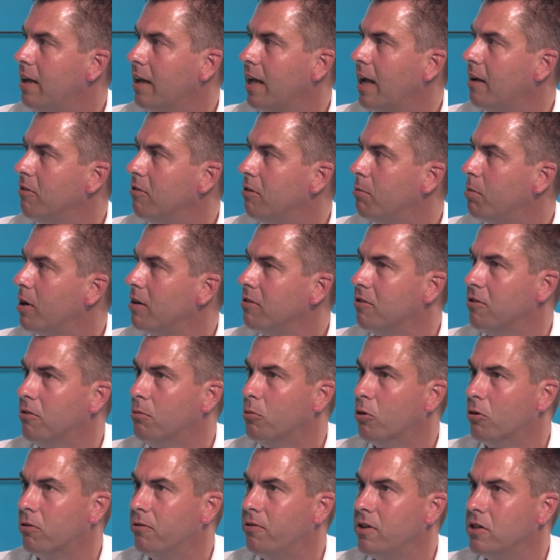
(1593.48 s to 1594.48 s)
Making accounting
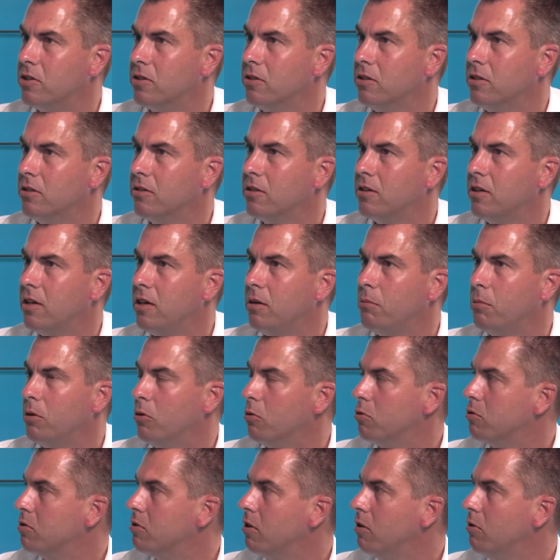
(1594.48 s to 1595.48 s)
practices more efficient,
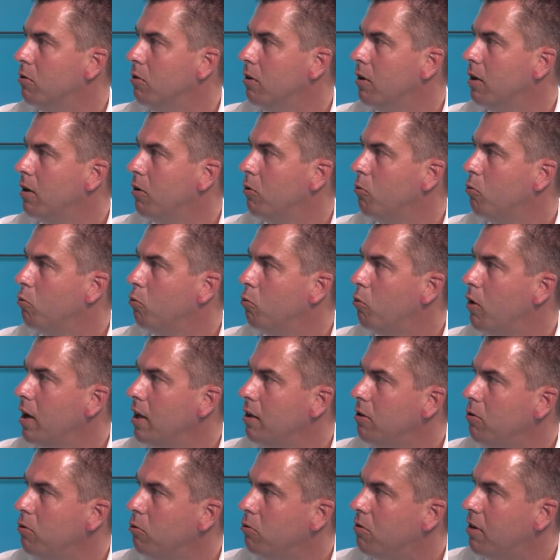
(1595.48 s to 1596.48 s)
but also
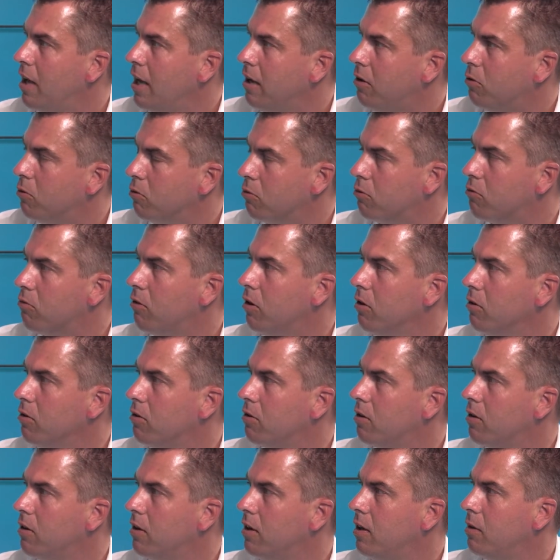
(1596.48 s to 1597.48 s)
when you take on
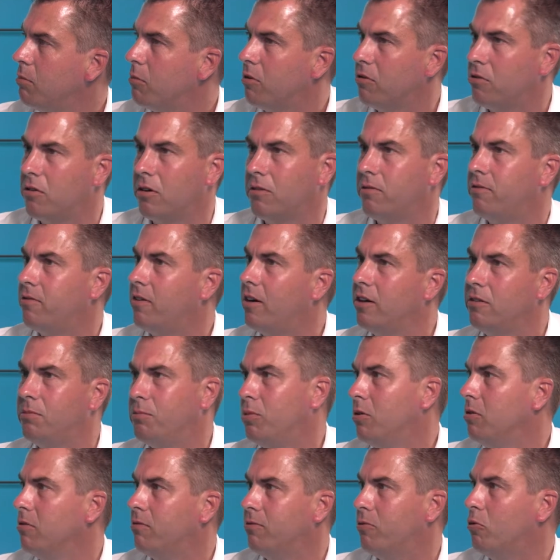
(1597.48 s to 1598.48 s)
growth, because there are
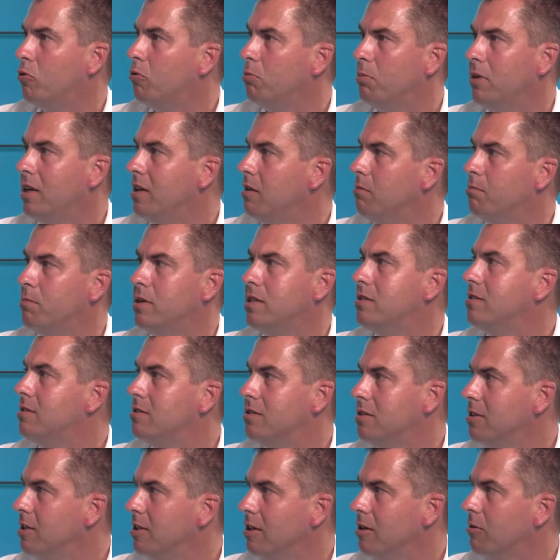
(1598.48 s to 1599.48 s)
5.4 million
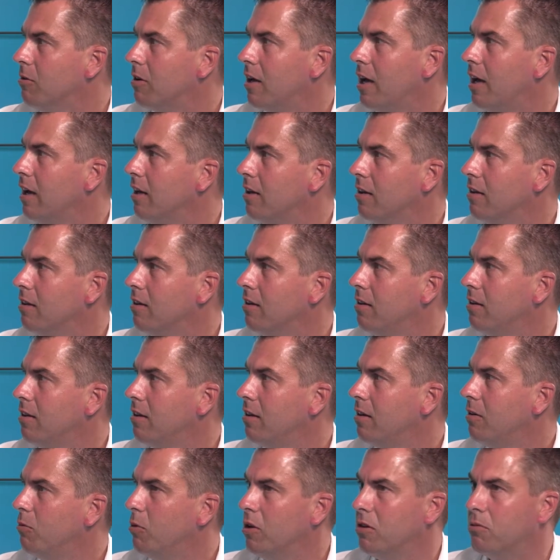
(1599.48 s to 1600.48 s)
businesses in the UK.
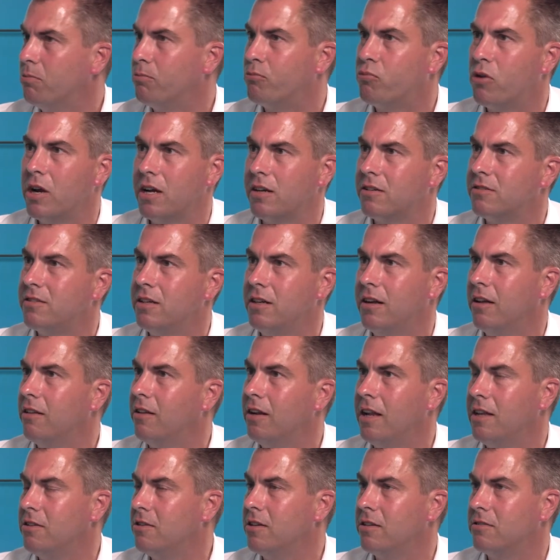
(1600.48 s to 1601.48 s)
With Brexit and
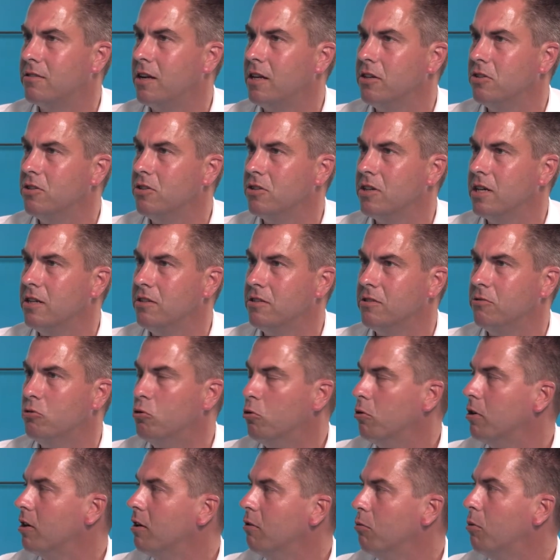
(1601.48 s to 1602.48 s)
other legislation changes,
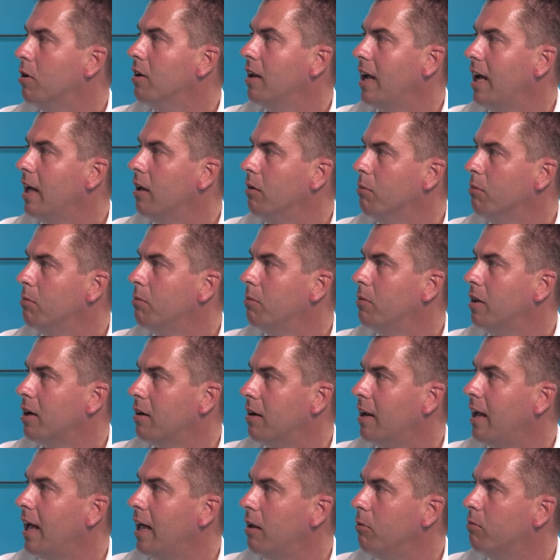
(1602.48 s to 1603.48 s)
they're all going to want help.
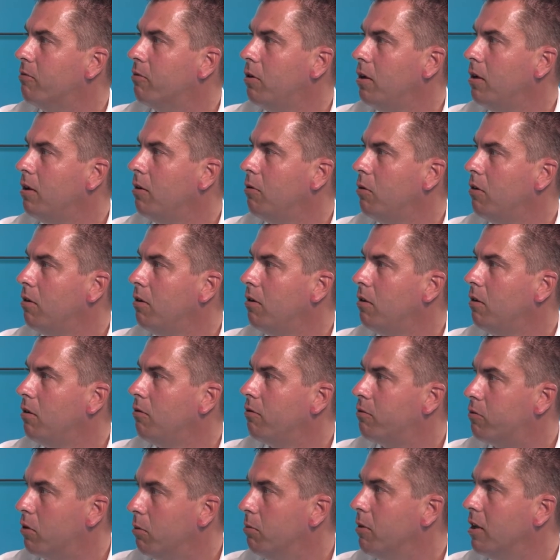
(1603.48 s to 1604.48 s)
They're going to help
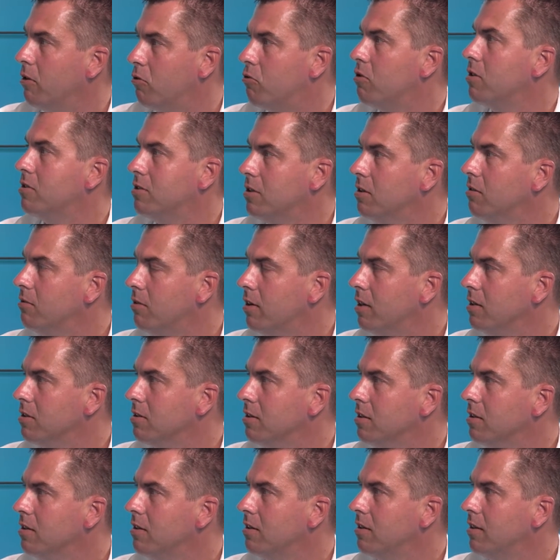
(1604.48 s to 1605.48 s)
from their trusted
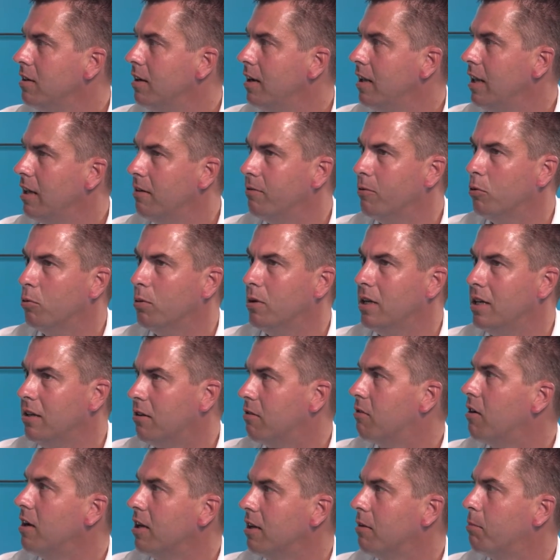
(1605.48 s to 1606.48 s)
advisor. And therefore, we
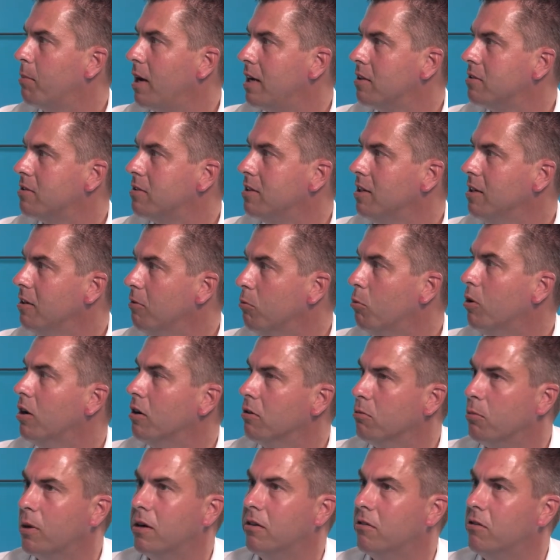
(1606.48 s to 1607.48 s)
need to create capacity in a
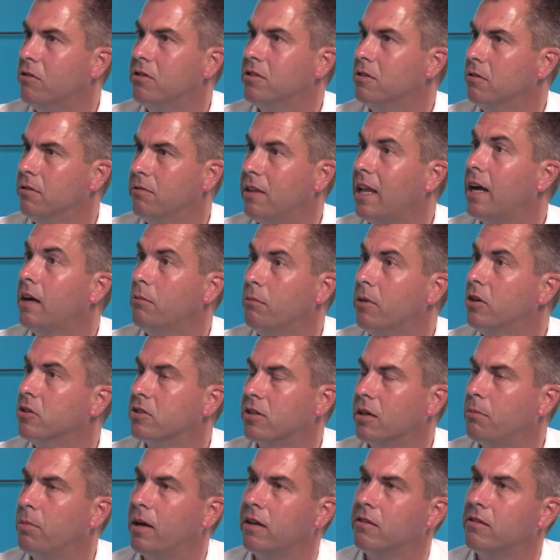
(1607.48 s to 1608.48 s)
world where there isn't that
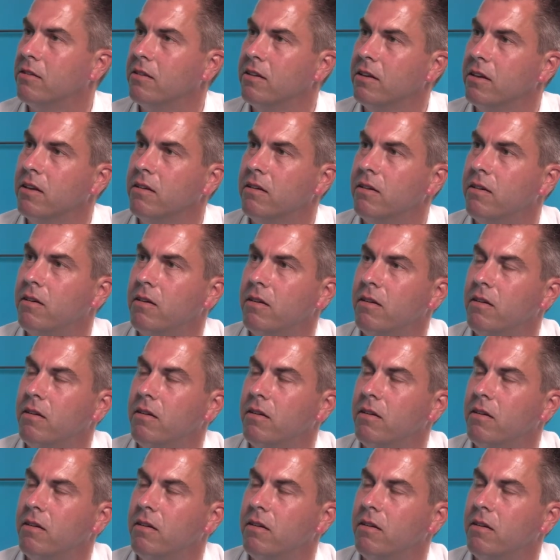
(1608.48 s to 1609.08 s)
much capacity.